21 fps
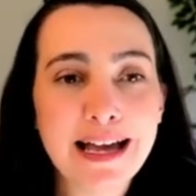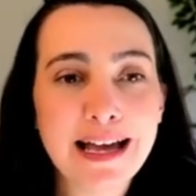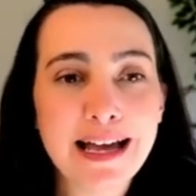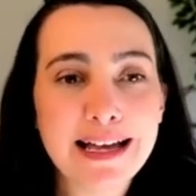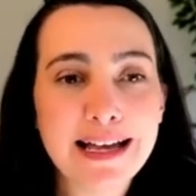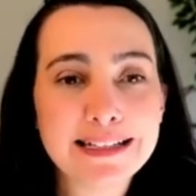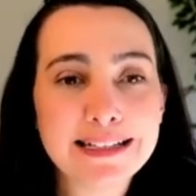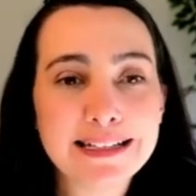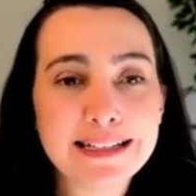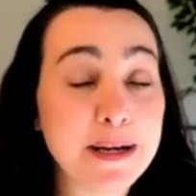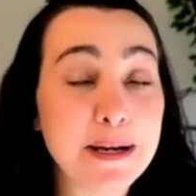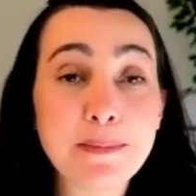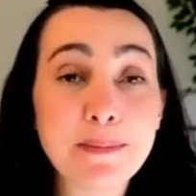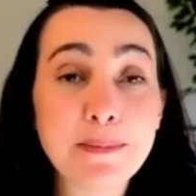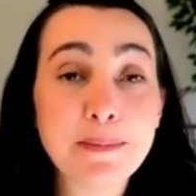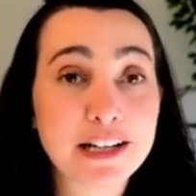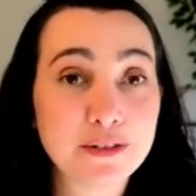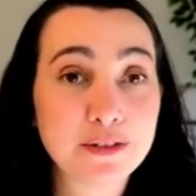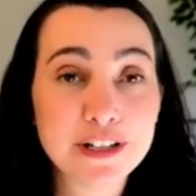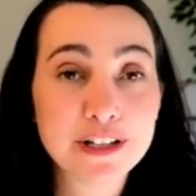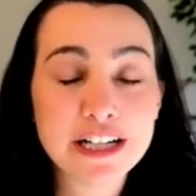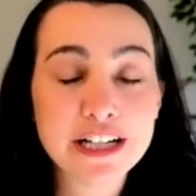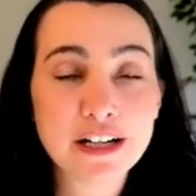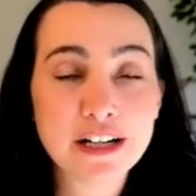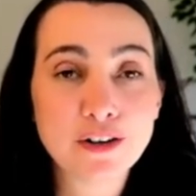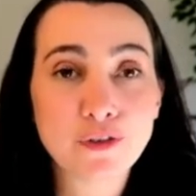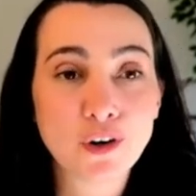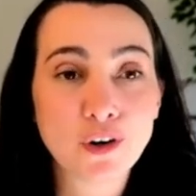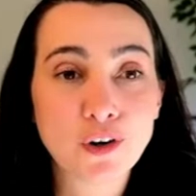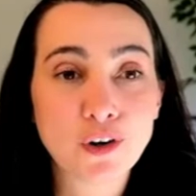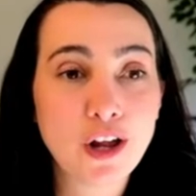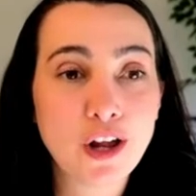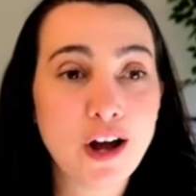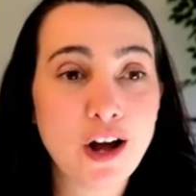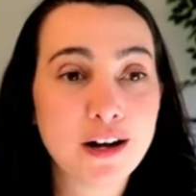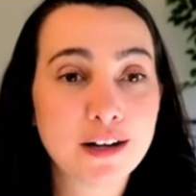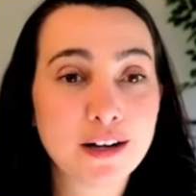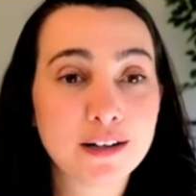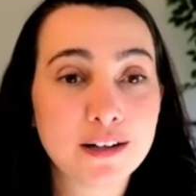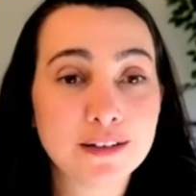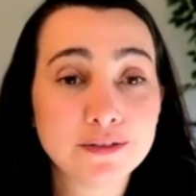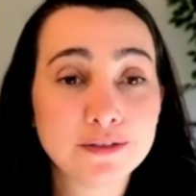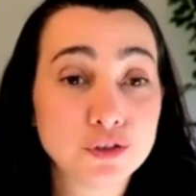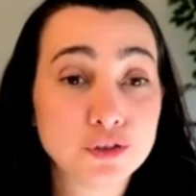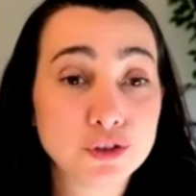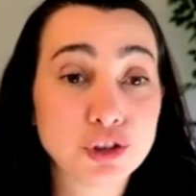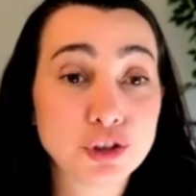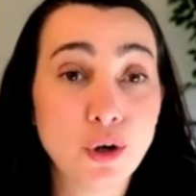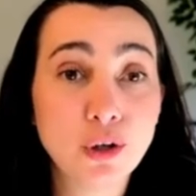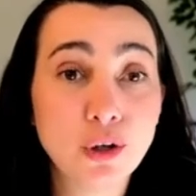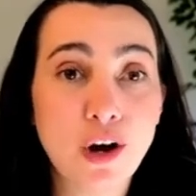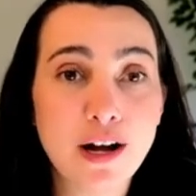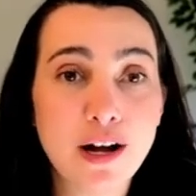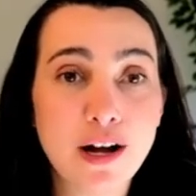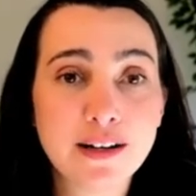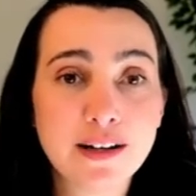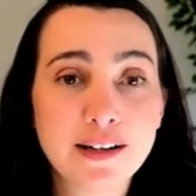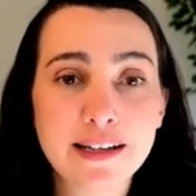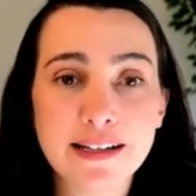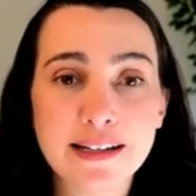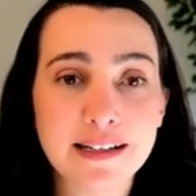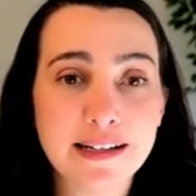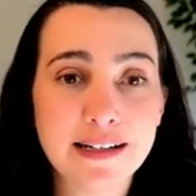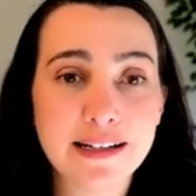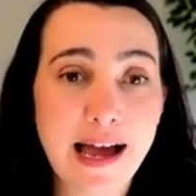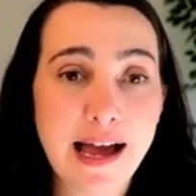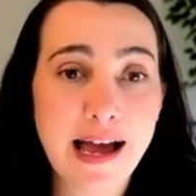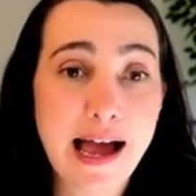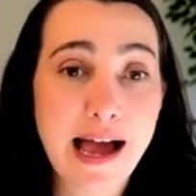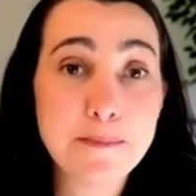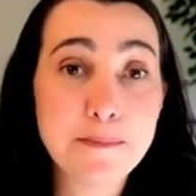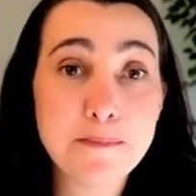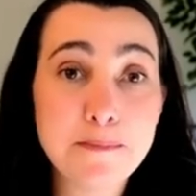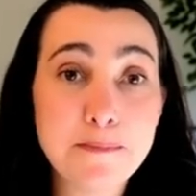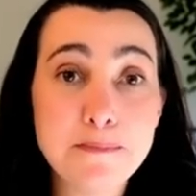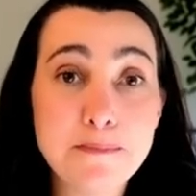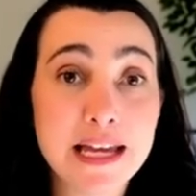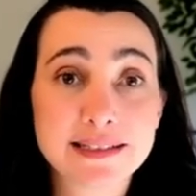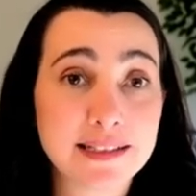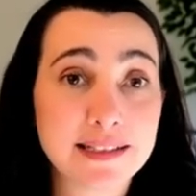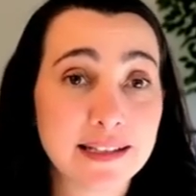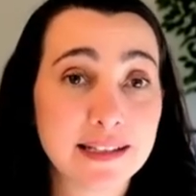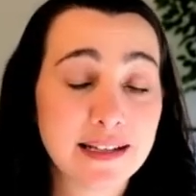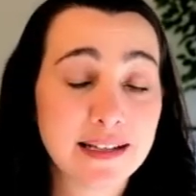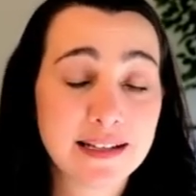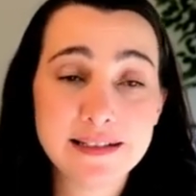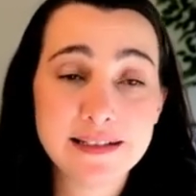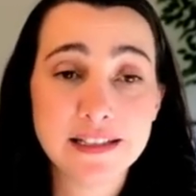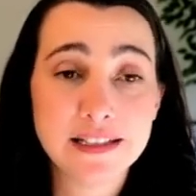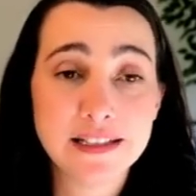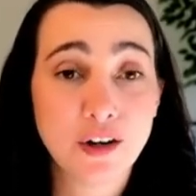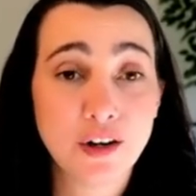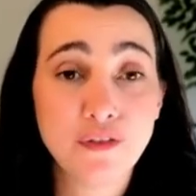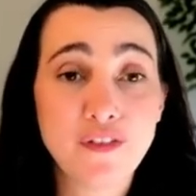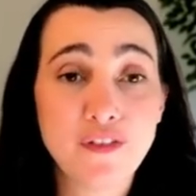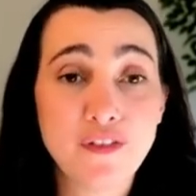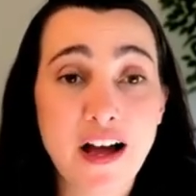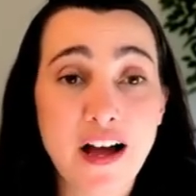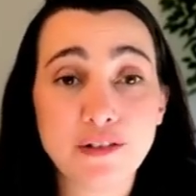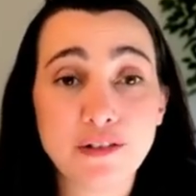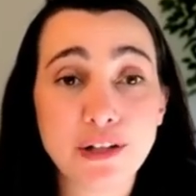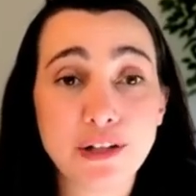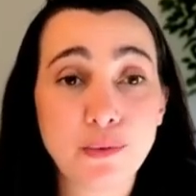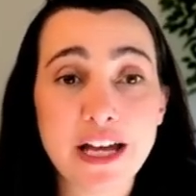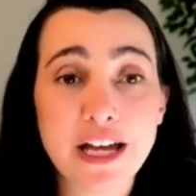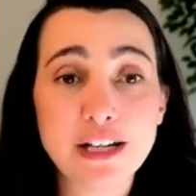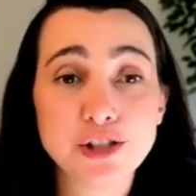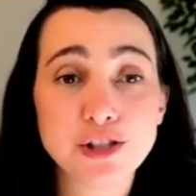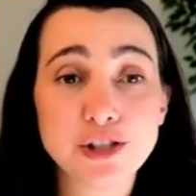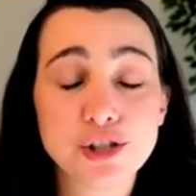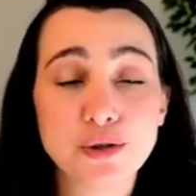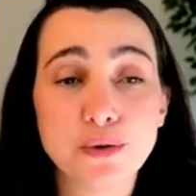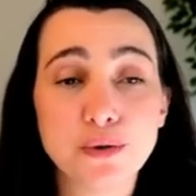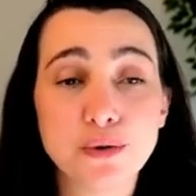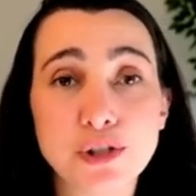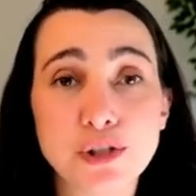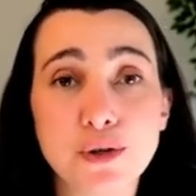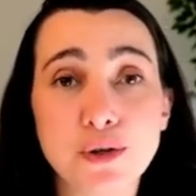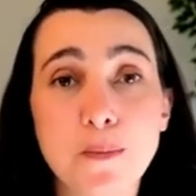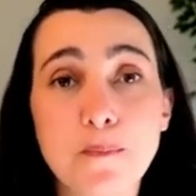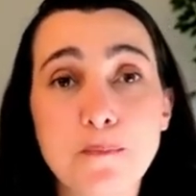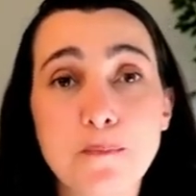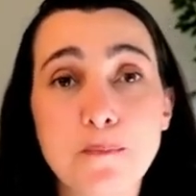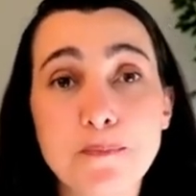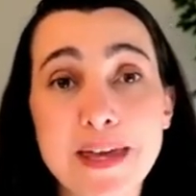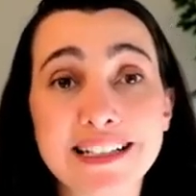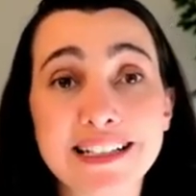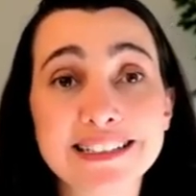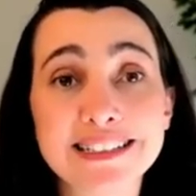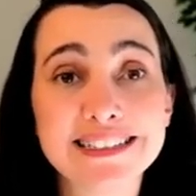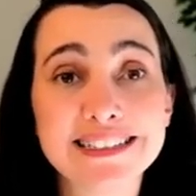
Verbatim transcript: It's been mm. my career for long, so long, and I mixed, uh, you know, found a way to to mix